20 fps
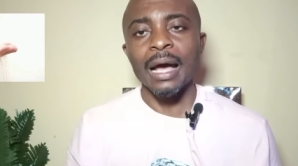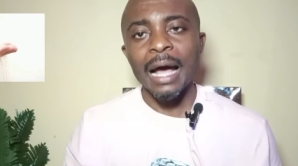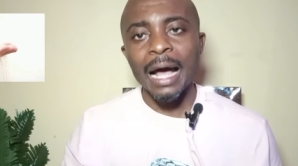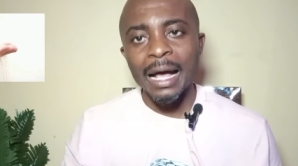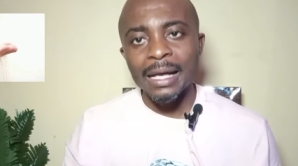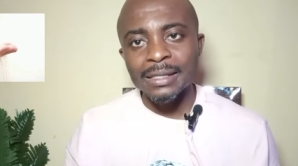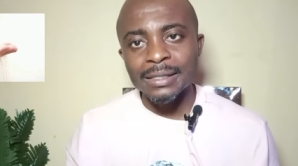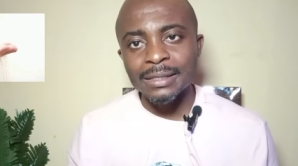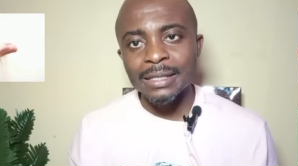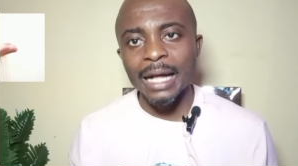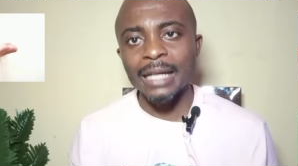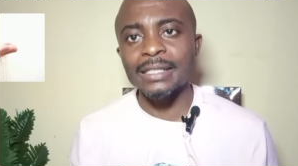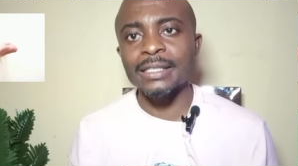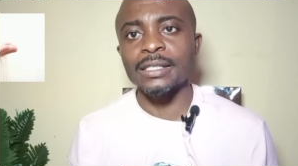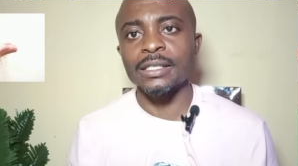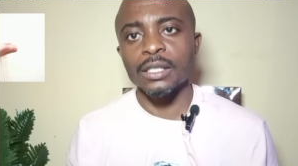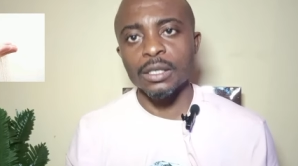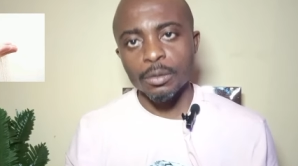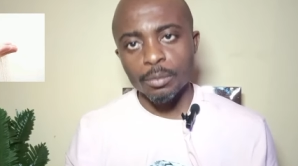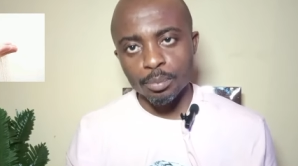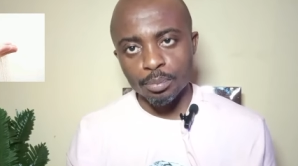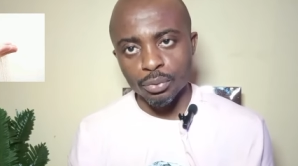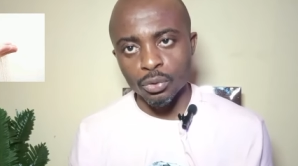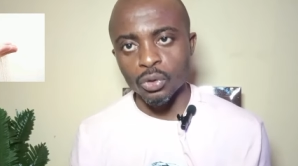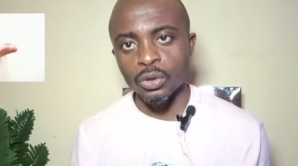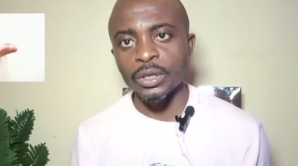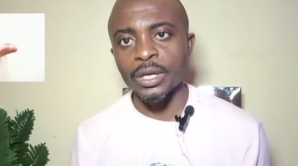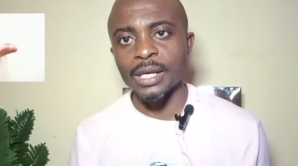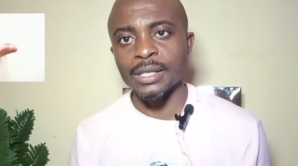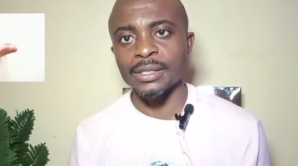and start
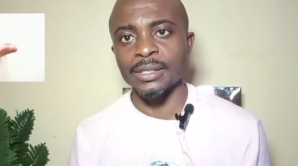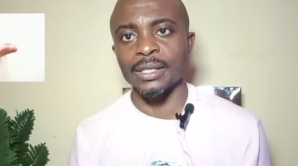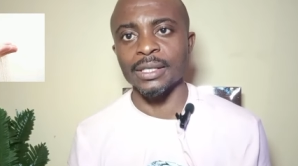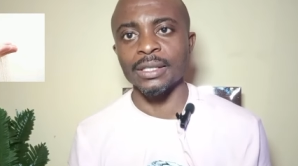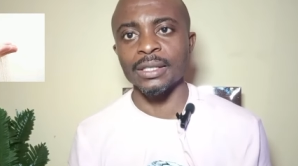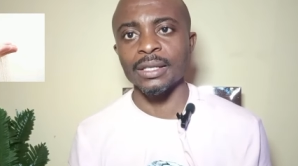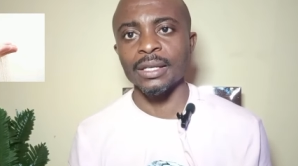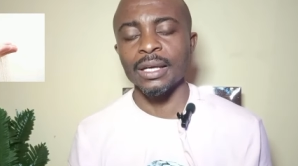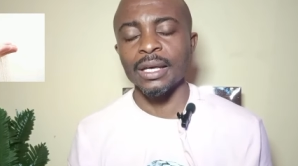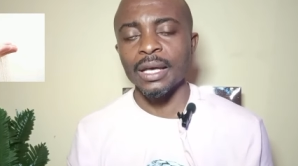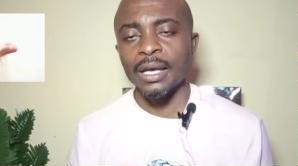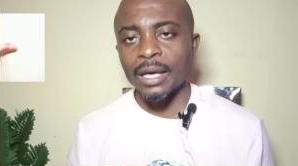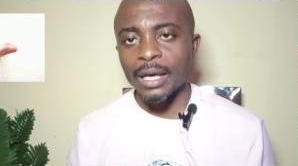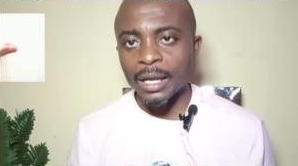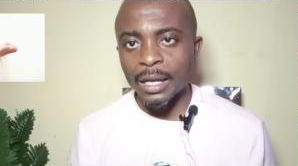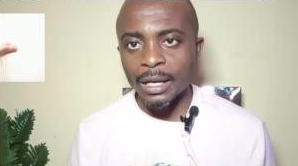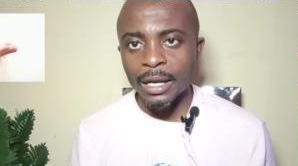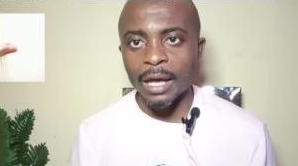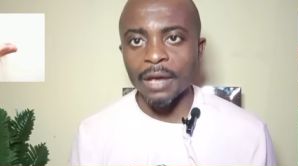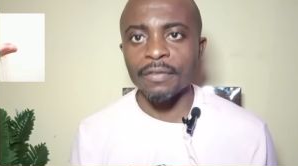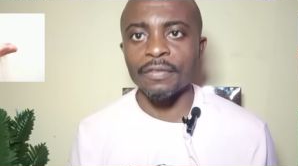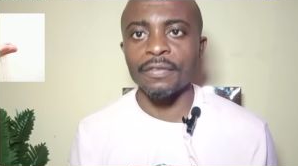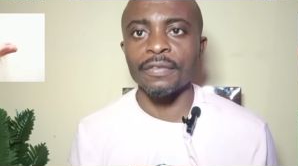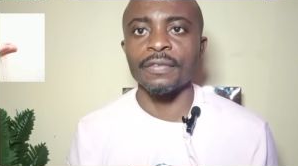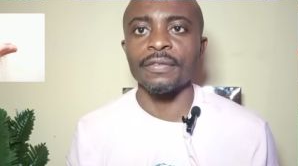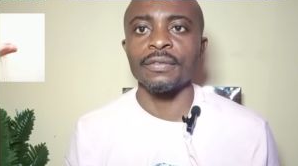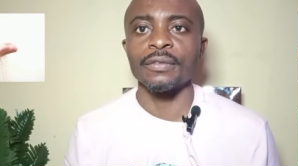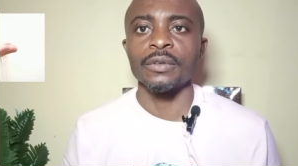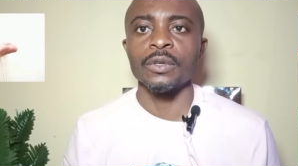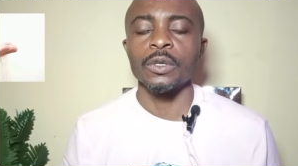progressing in
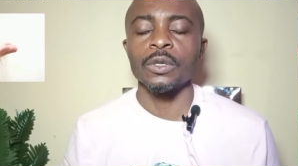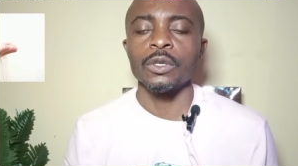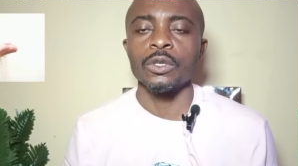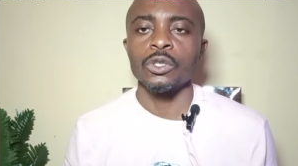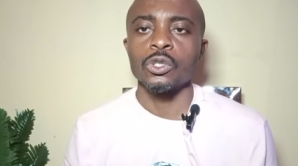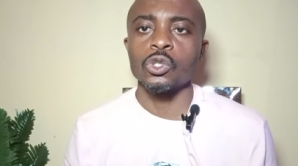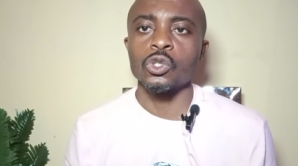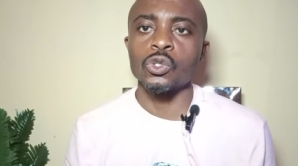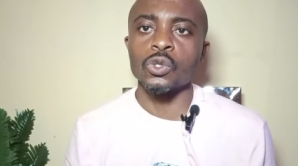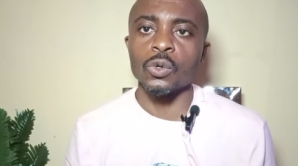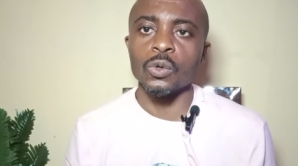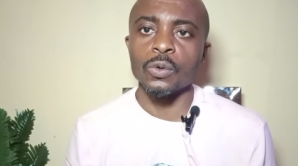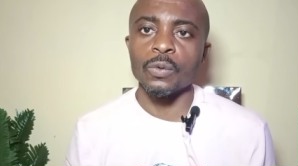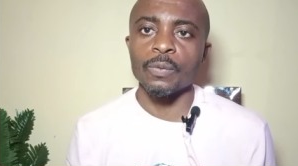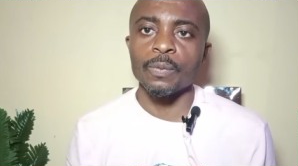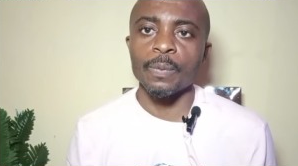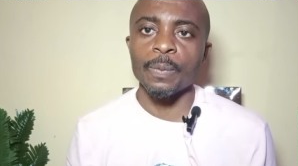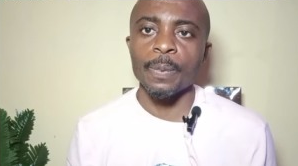life so